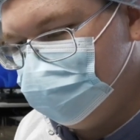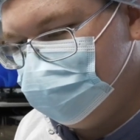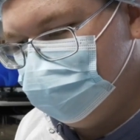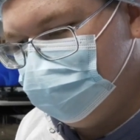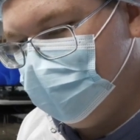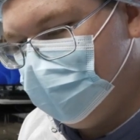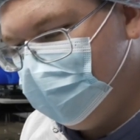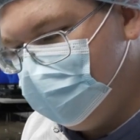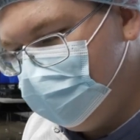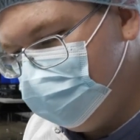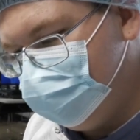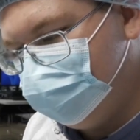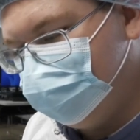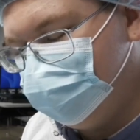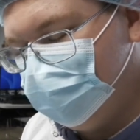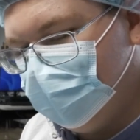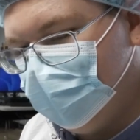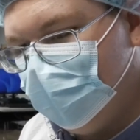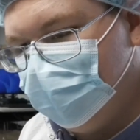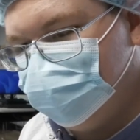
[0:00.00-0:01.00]
some kind of
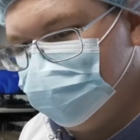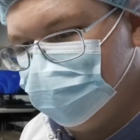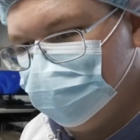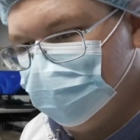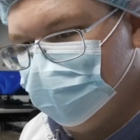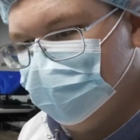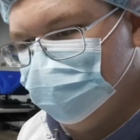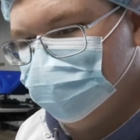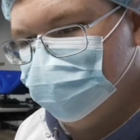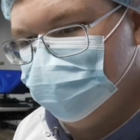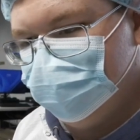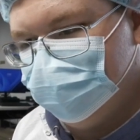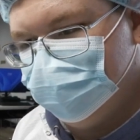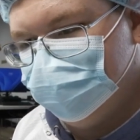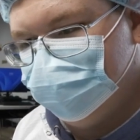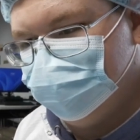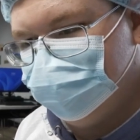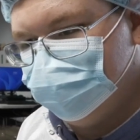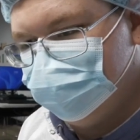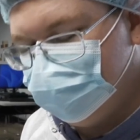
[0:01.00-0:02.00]
electrical
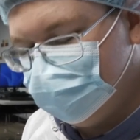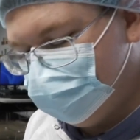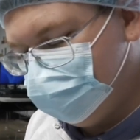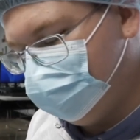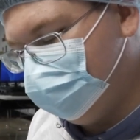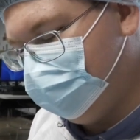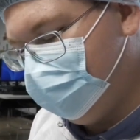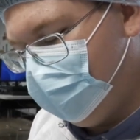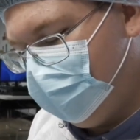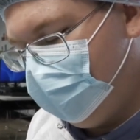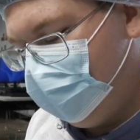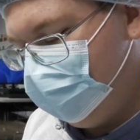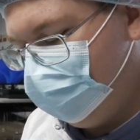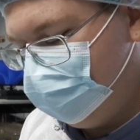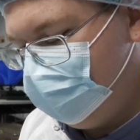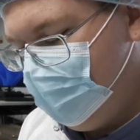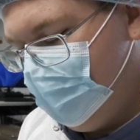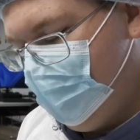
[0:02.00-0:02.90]
engineering field, and I